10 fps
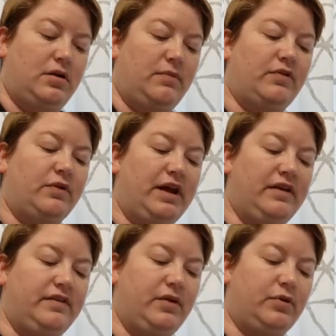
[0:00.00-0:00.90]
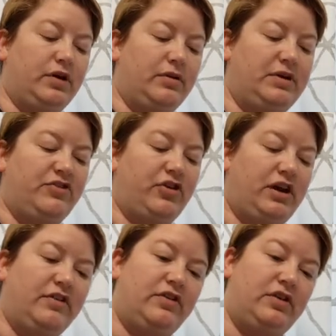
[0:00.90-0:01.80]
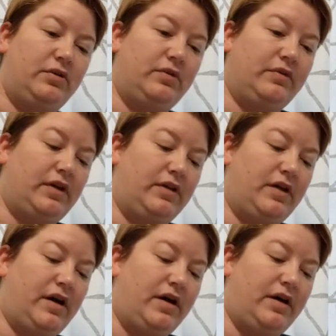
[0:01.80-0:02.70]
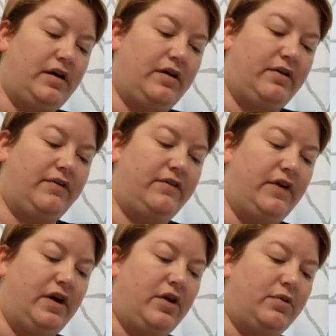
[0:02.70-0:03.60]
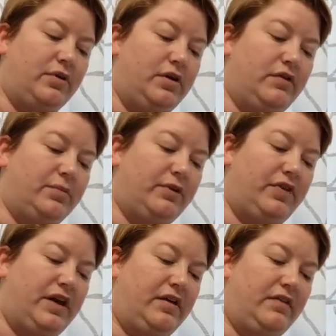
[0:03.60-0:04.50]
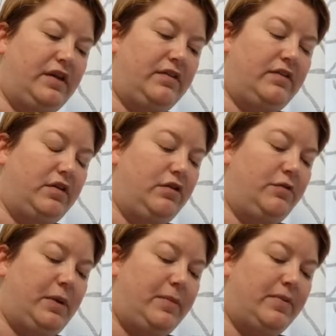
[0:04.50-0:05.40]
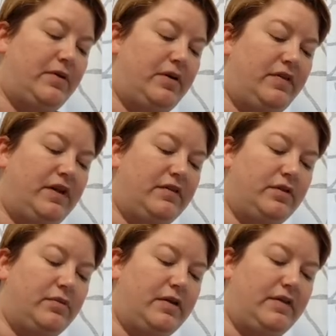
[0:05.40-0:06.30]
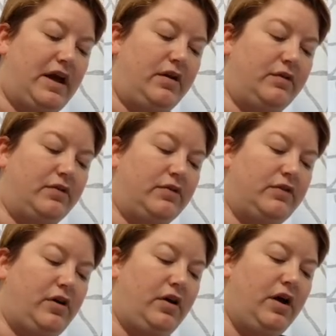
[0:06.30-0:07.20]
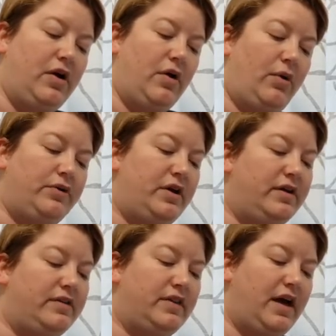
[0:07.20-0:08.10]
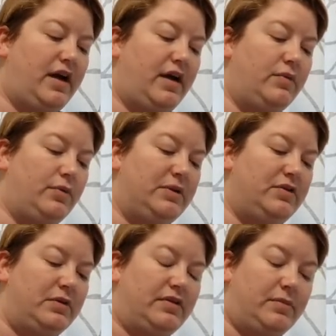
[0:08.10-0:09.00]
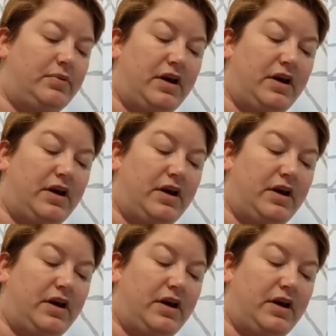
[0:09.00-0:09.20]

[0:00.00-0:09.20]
So like I said, we're going to be trying to use a lot of reusable things, newspaper and things that are around the house. So start holding on to that, and we'll be doing some